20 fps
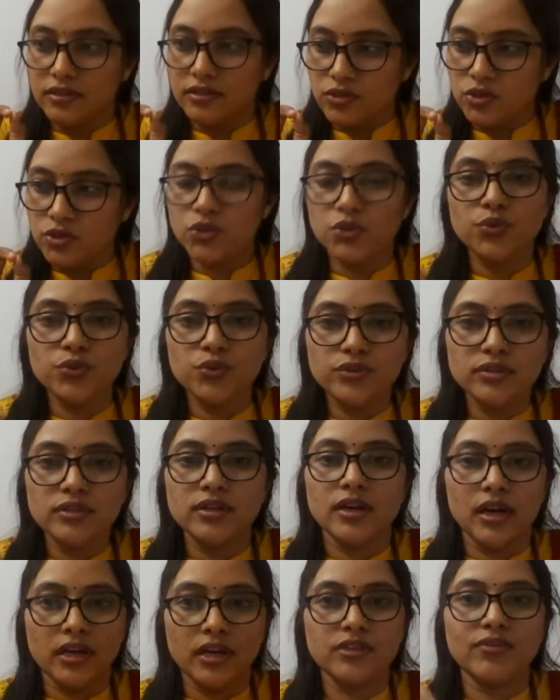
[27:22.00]
choose,
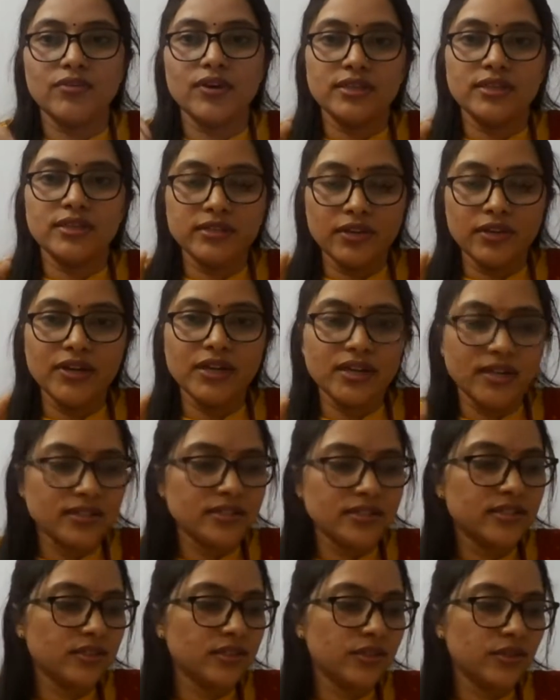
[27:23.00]
otherwise they will
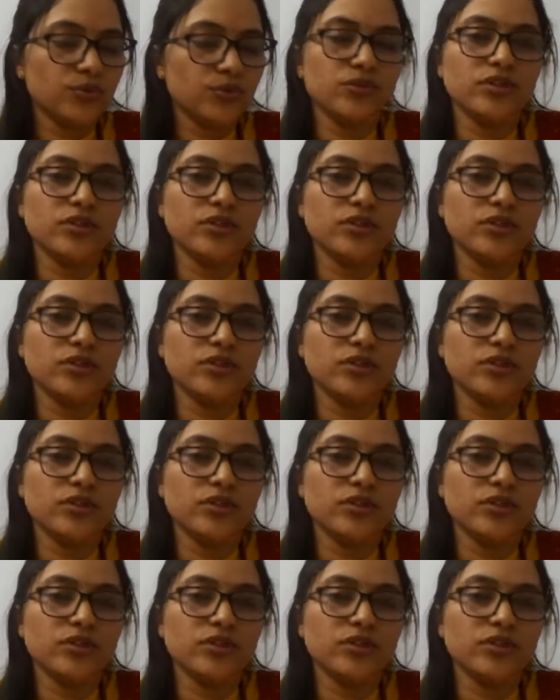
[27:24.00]
consult you,